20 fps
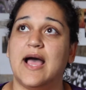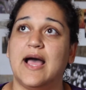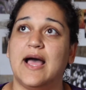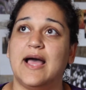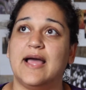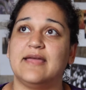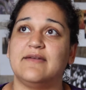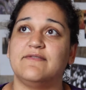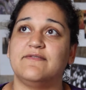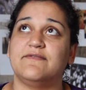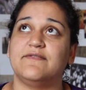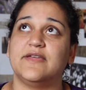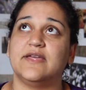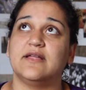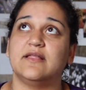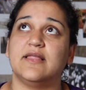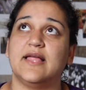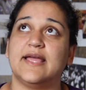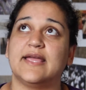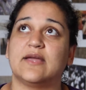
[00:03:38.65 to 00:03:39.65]
I
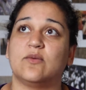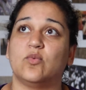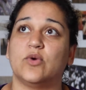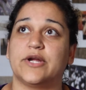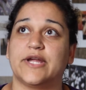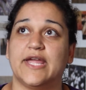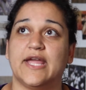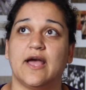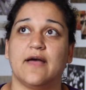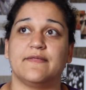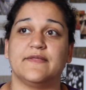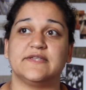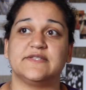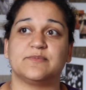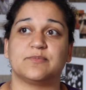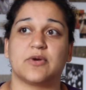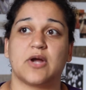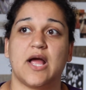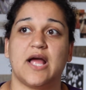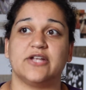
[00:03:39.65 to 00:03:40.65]
feel like working on this
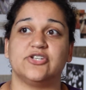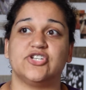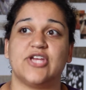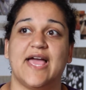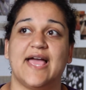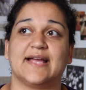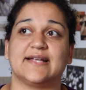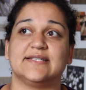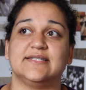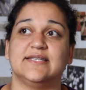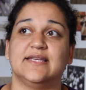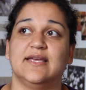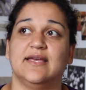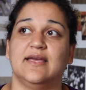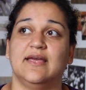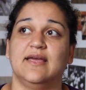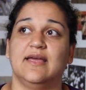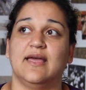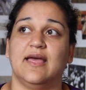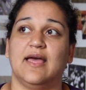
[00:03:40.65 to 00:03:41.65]
project,
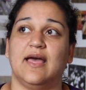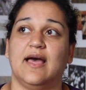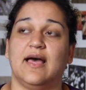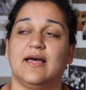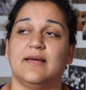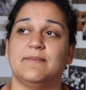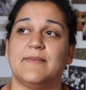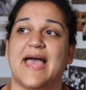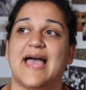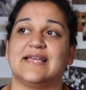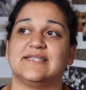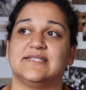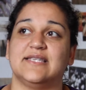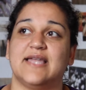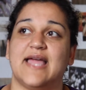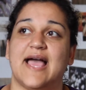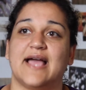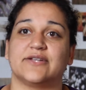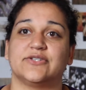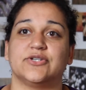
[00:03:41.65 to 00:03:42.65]
as an
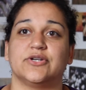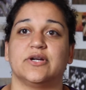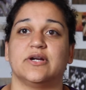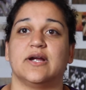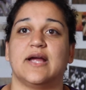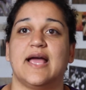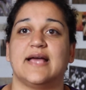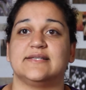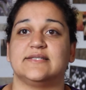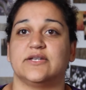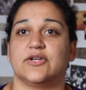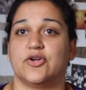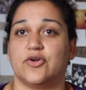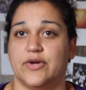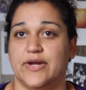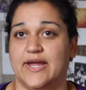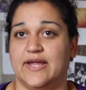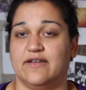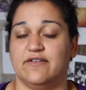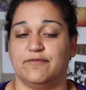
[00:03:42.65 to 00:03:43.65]
actor, as a
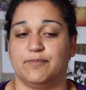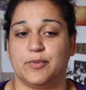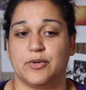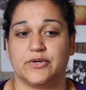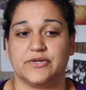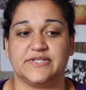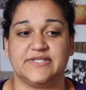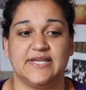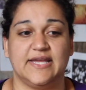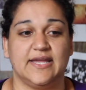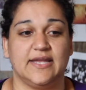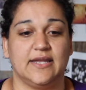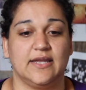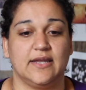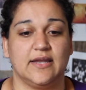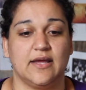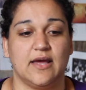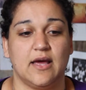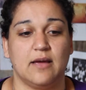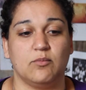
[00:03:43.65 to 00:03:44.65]
creative
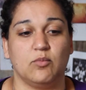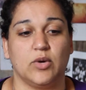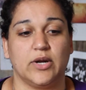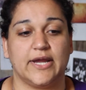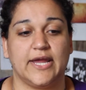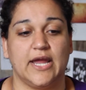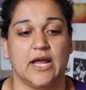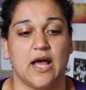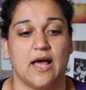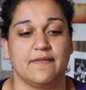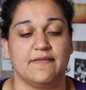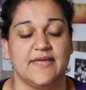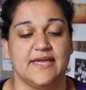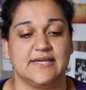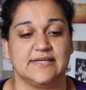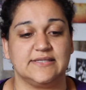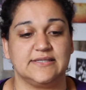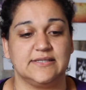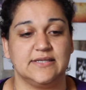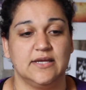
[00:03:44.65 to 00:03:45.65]
person working on
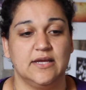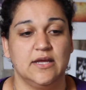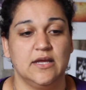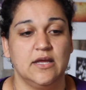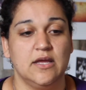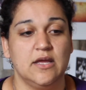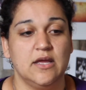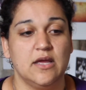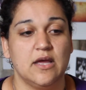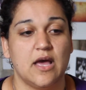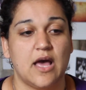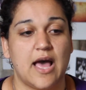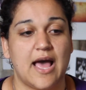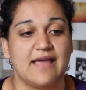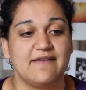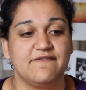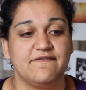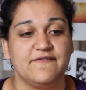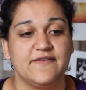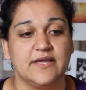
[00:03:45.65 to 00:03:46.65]
this, I
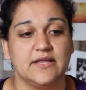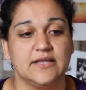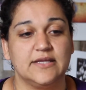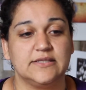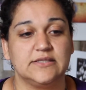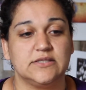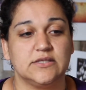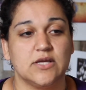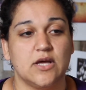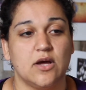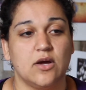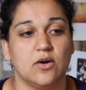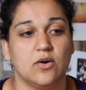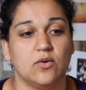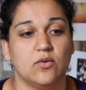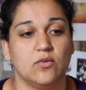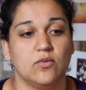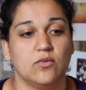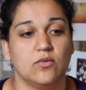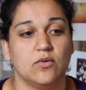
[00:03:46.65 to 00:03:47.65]
feel as
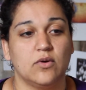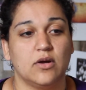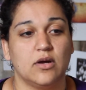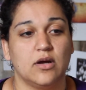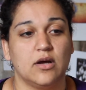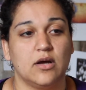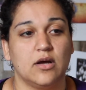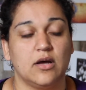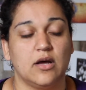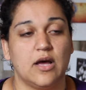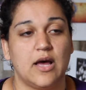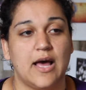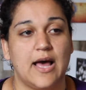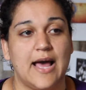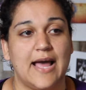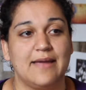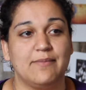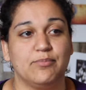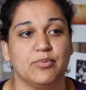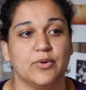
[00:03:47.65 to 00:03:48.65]
though
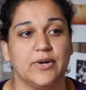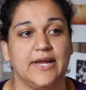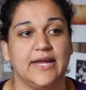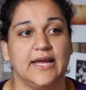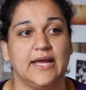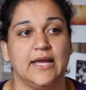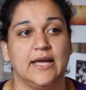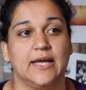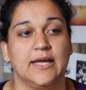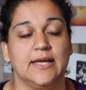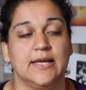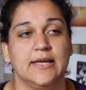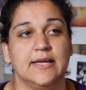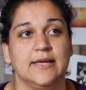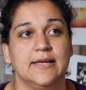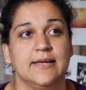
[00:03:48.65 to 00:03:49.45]
I bring